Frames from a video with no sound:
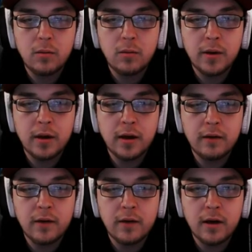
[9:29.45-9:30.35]
We
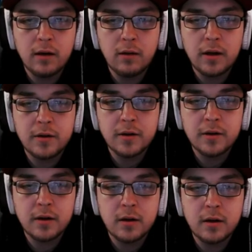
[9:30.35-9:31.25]
have now
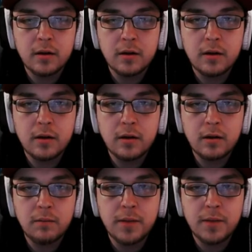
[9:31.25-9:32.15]
entered
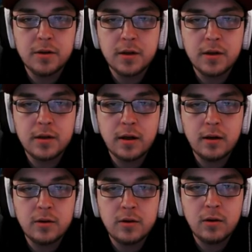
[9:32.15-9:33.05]
Beast Ring
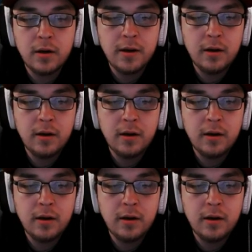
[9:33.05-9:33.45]
territory.